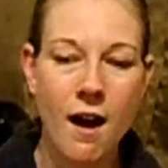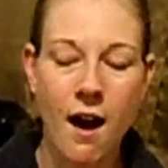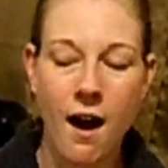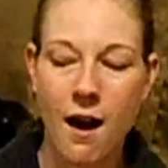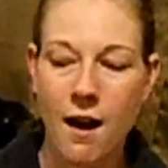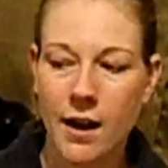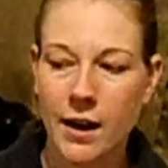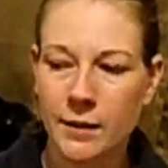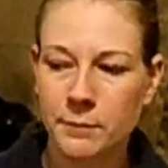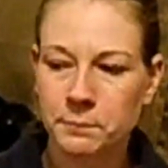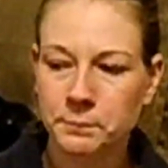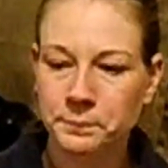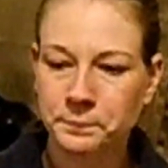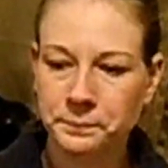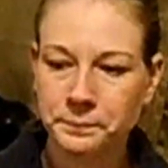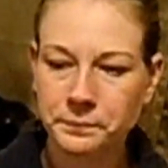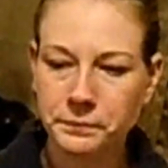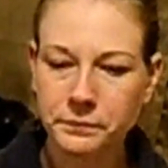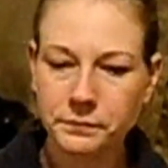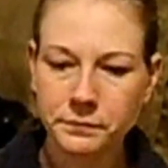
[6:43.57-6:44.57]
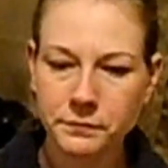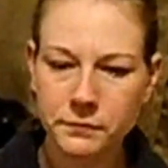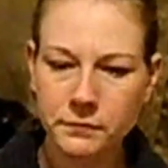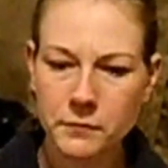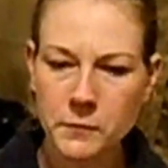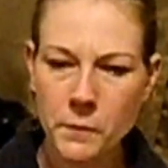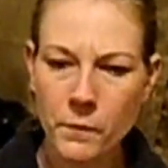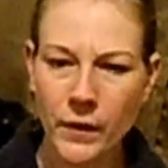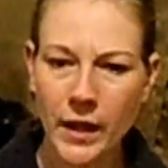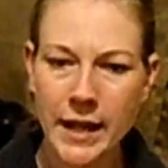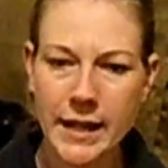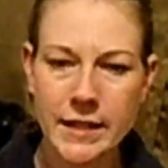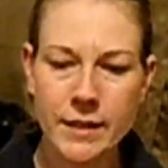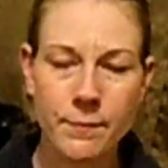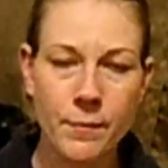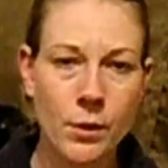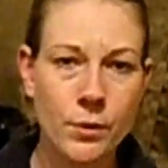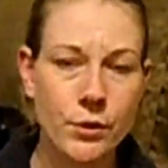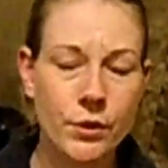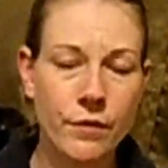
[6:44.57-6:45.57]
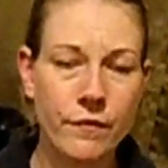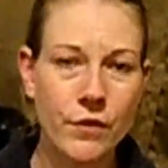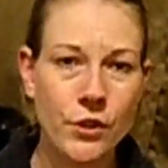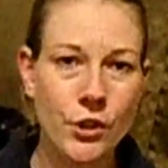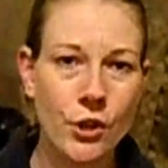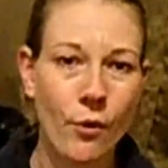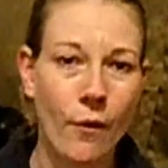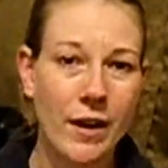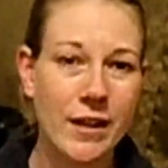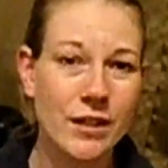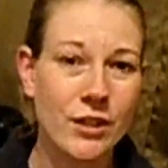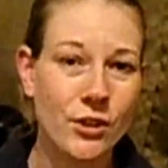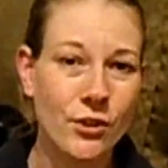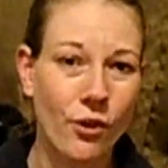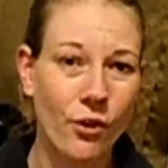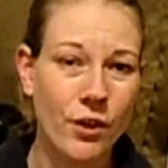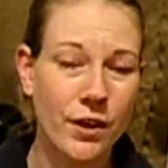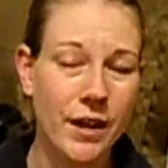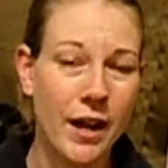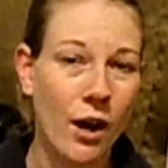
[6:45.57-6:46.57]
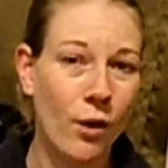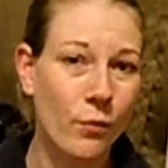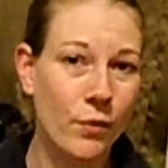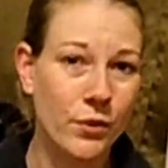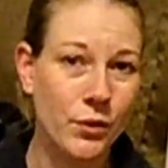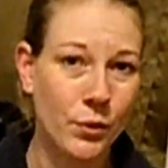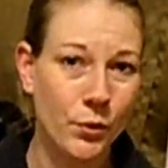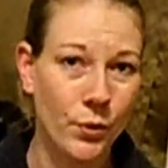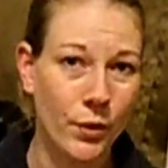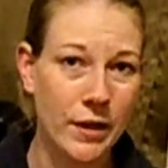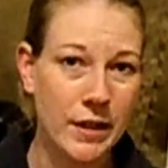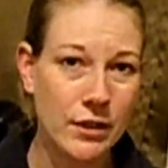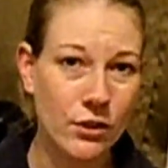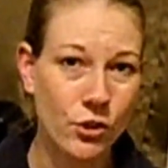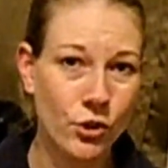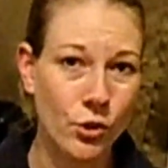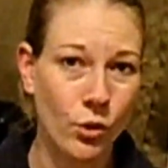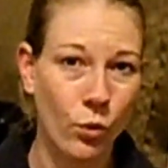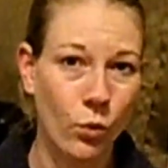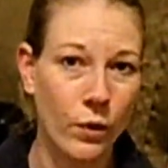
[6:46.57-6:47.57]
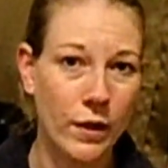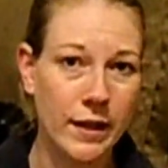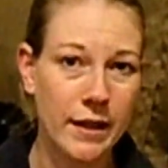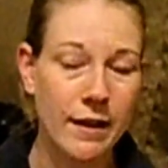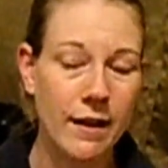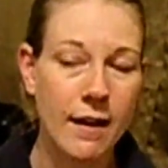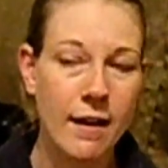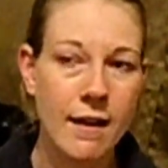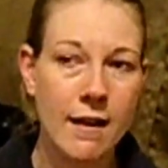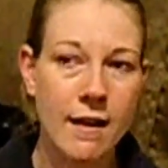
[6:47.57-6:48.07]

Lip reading: As most of you know, I started out with Crate Joy.